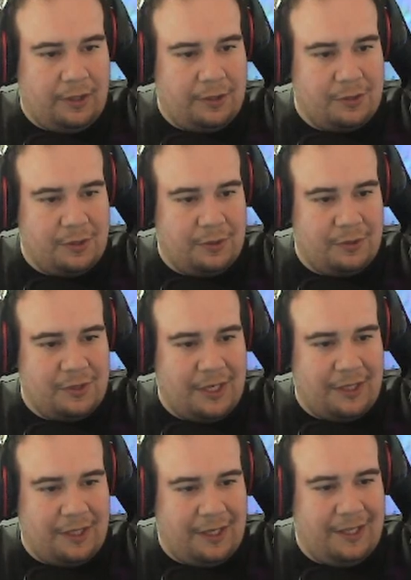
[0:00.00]
I just noticed that,
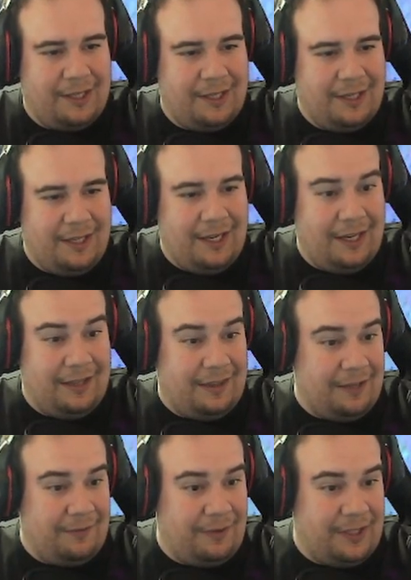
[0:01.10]
and
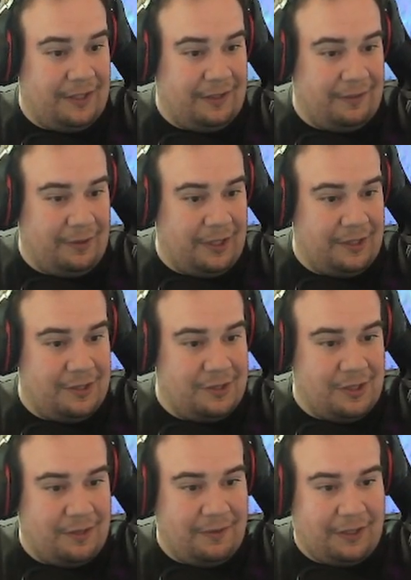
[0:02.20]
thankfully this only just
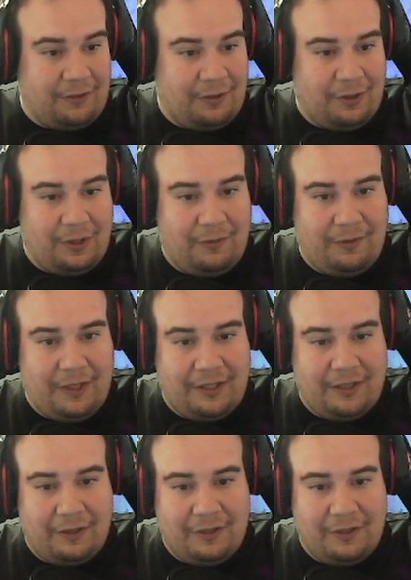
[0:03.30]
affected our